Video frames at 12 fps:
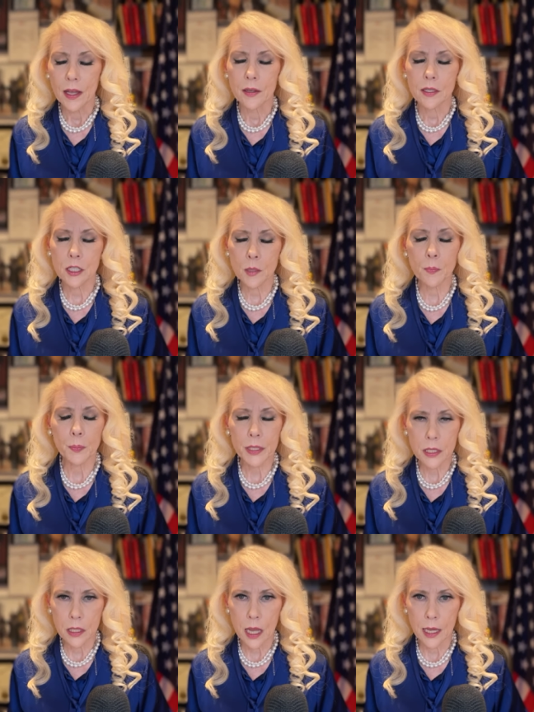simply
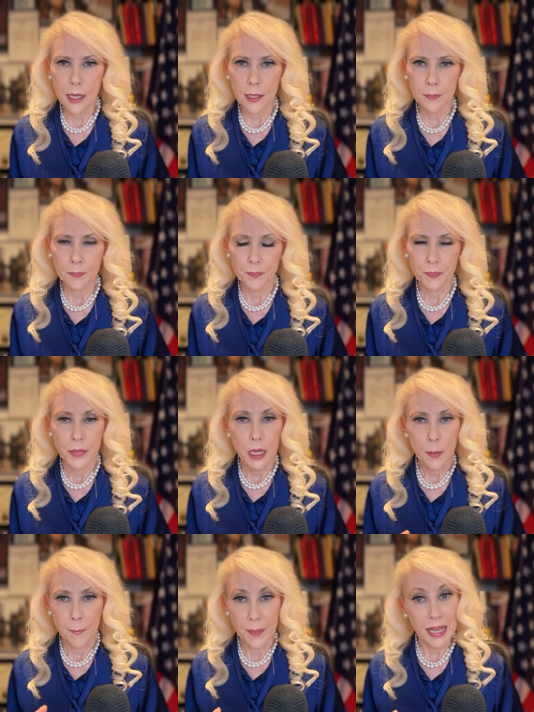saying,
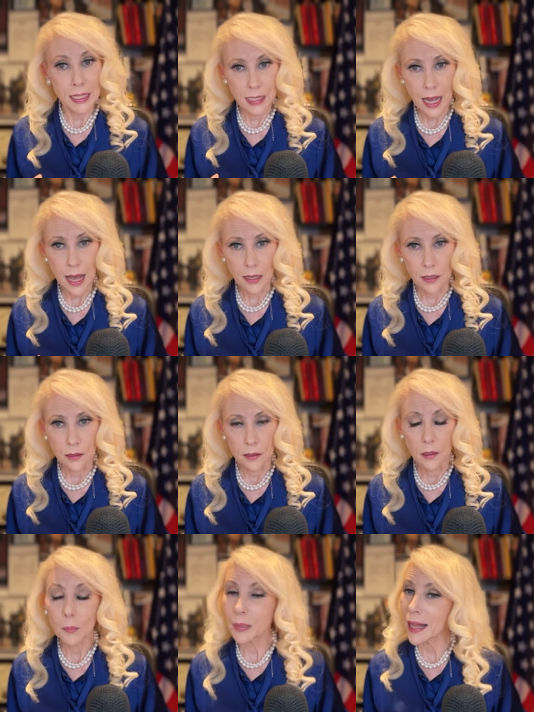big tech,
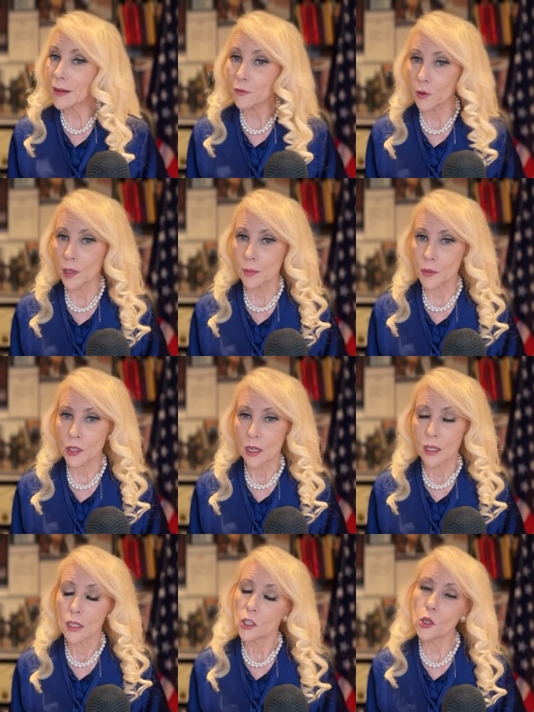platforms,
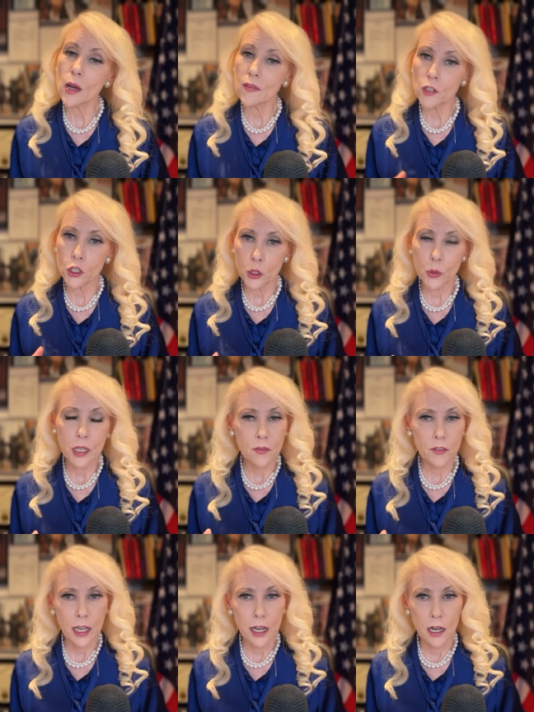you have a duty
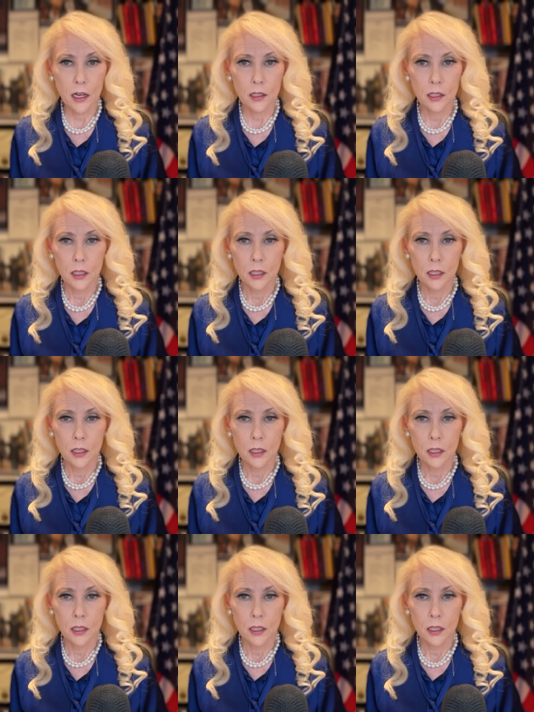of care.